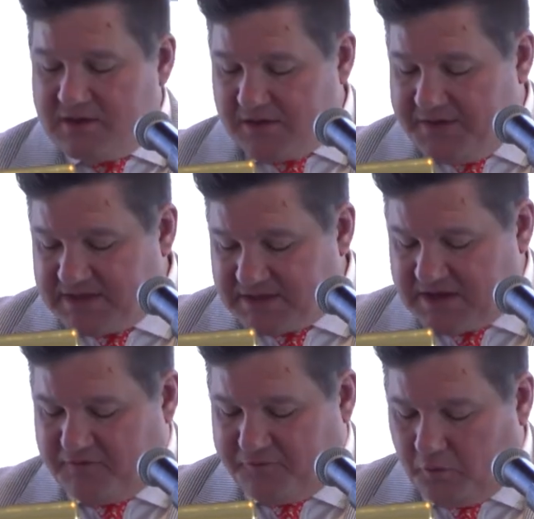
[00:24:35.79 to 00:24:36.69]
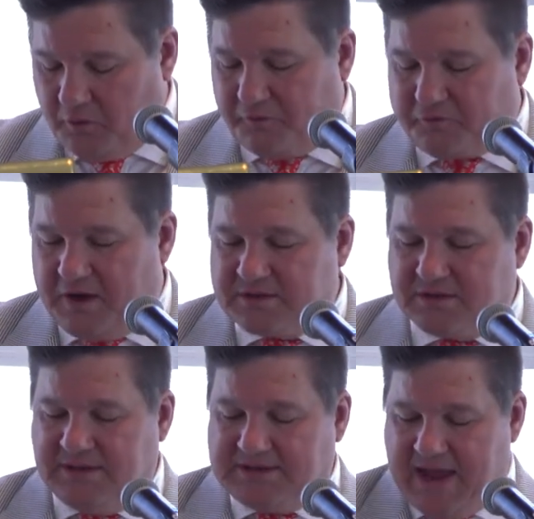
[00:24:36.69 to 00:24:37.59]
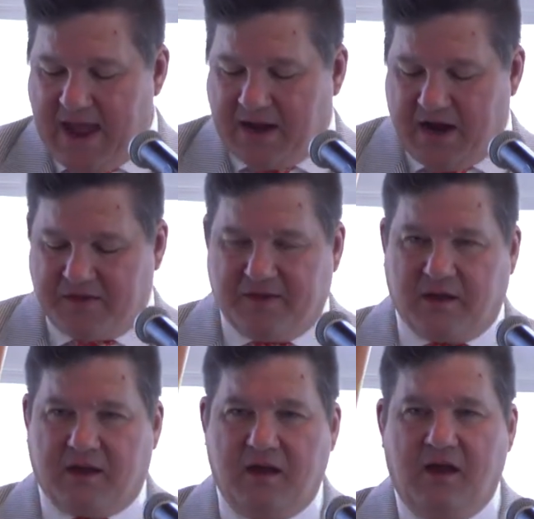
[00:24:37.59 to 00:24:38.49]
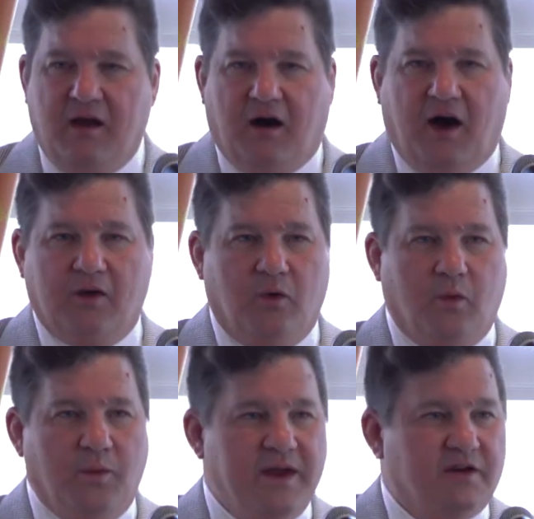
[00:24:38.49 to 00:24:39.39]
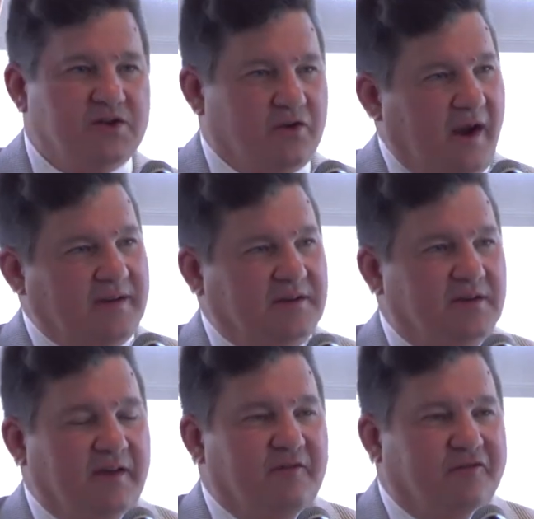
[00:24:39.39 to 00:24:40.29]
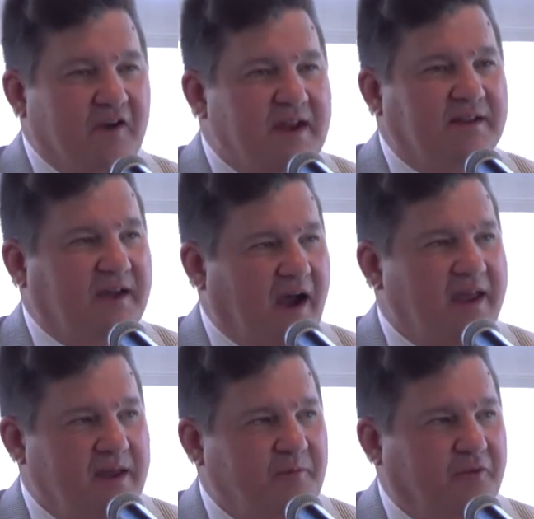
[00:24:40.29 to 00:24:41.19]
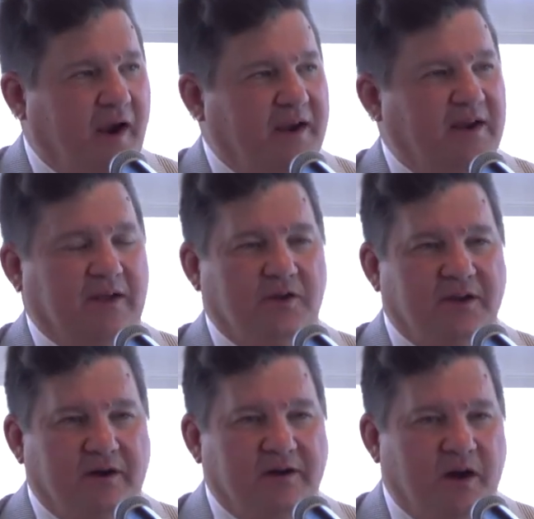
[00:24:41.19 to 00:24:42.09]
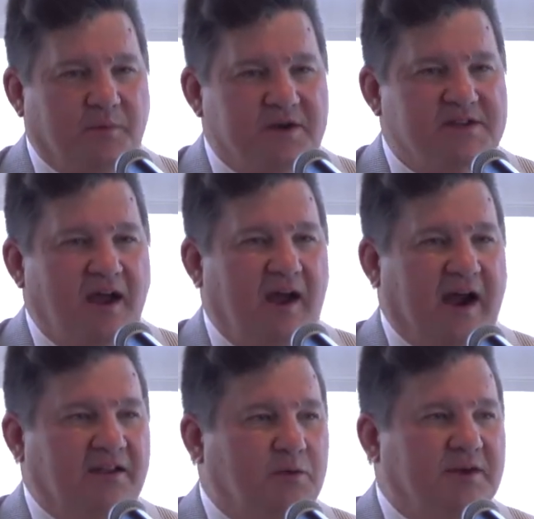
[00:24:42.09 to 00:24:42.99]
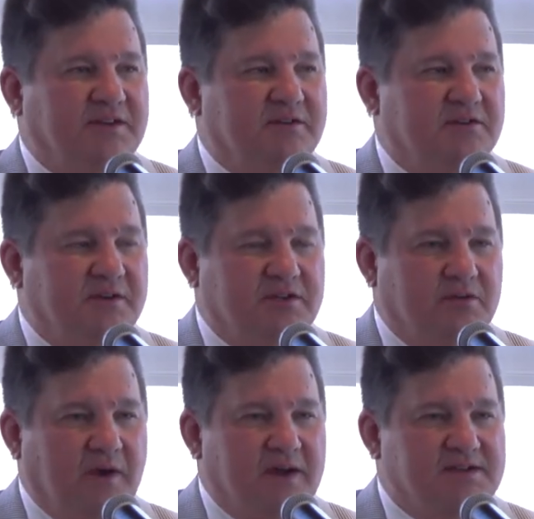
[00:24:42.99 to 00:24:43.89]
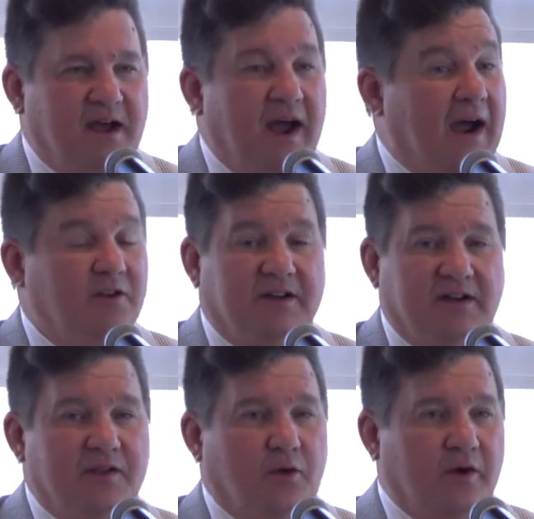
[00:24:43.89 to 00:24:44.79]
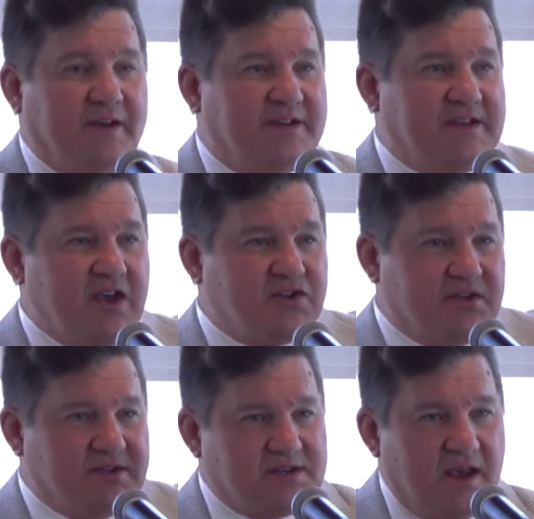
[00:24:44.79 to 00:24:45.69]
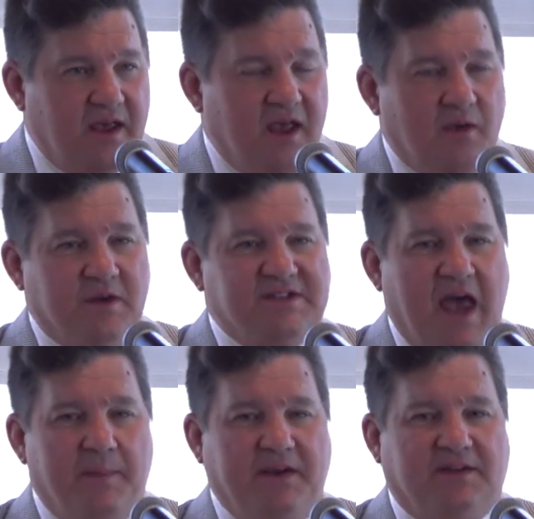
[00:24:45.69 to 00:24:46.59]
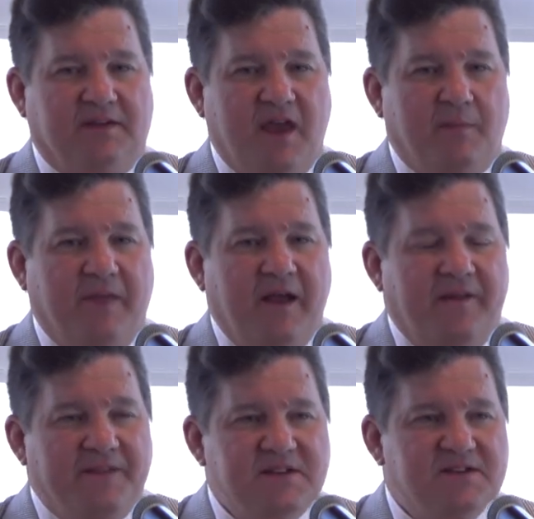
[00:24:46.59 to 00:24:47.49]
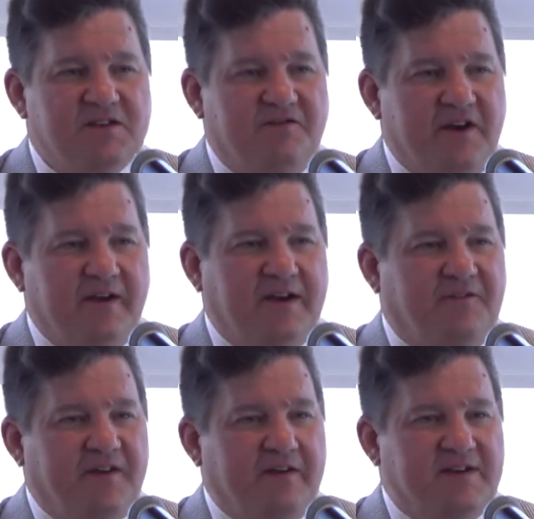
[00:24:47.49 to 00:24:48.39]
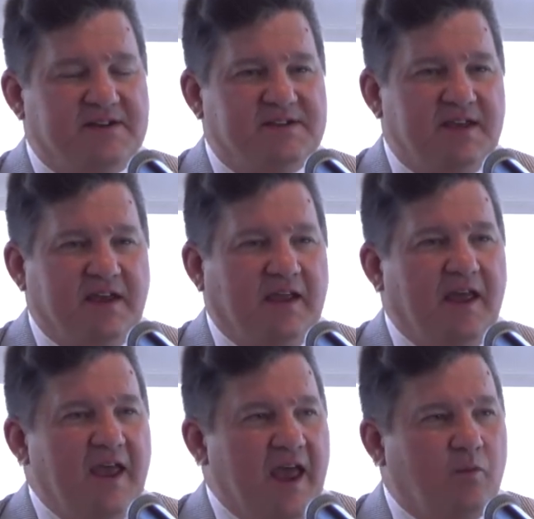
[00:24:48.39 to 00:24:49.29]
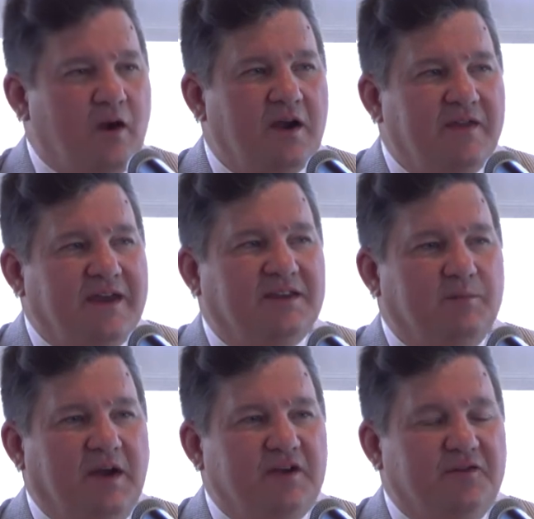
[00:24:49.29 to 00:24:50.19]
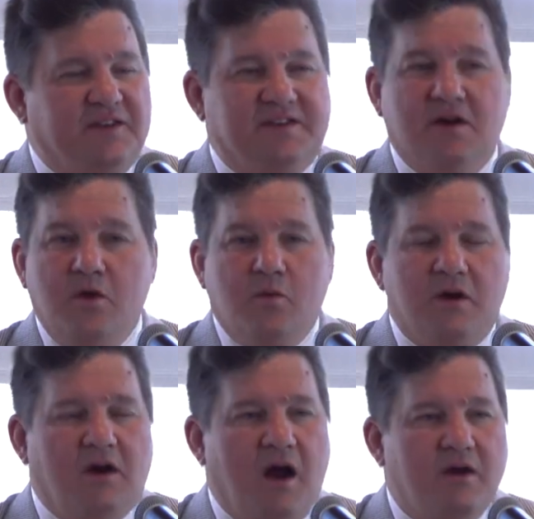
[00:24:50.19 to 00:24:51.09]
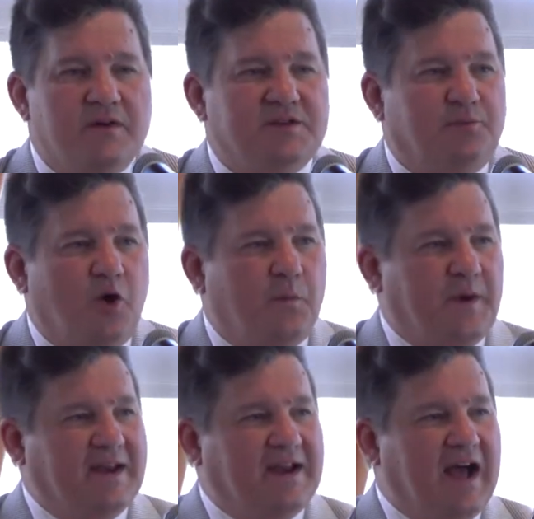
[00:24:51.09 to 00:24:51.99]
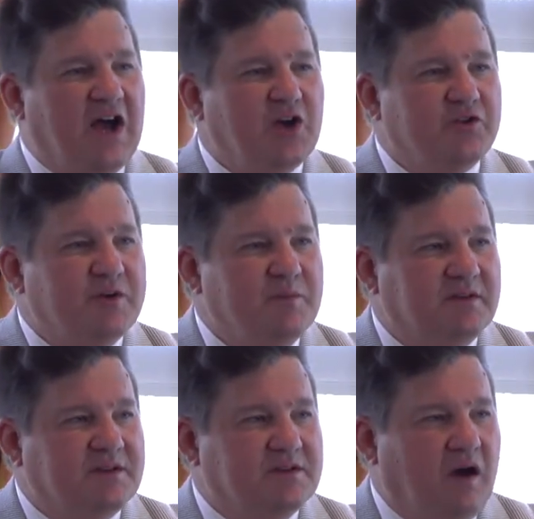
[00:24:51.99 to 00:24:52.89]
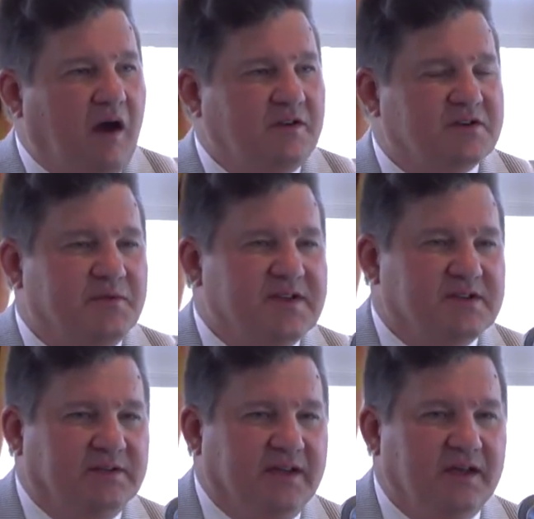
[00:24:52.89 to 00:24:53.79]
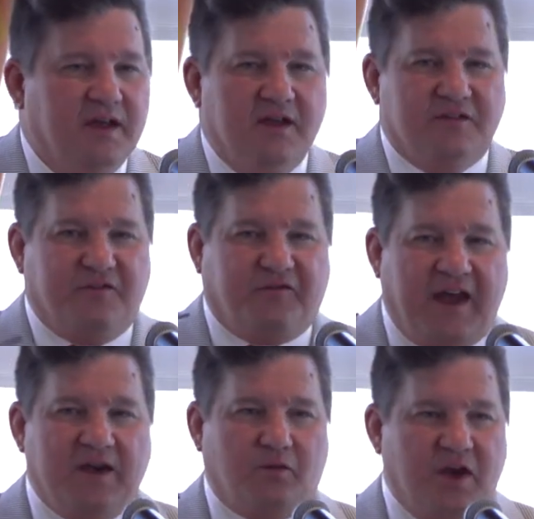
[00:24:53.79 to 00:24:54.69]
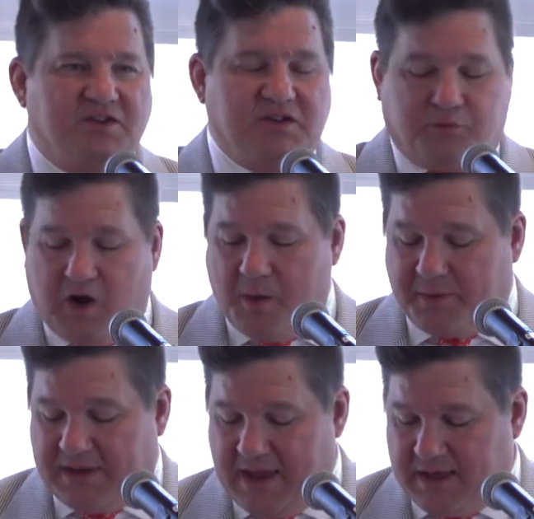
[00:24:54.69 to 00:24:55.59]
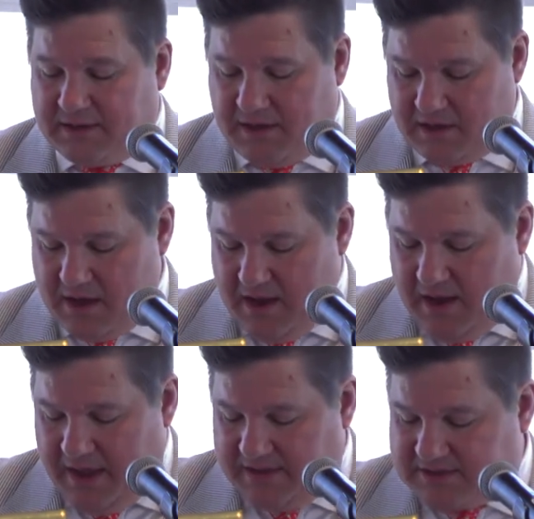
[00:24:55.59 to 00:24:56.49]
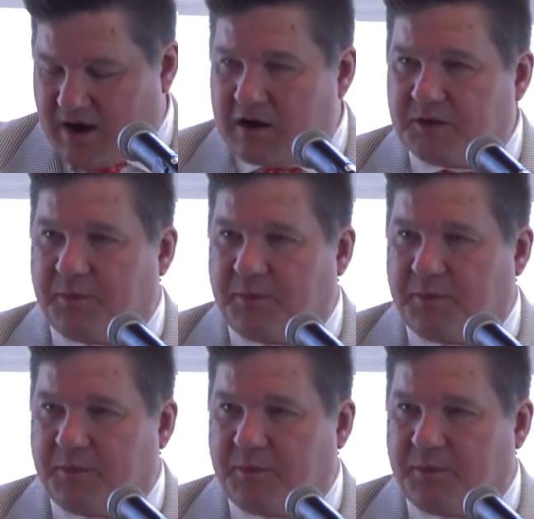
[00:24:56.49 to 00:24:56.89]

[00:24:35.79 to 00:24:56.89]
So this is a full frontal attack, I think, on what we are trying to do. And frankly, I am frightened. I look at our numbers, I look what they're doing to us, I look at other organizations and what's happening to them. This is a very nefarious thing. And where did they get the money for this? Well, Congress appropriated $100 million recently to fight Russian propaganda. And as Dr.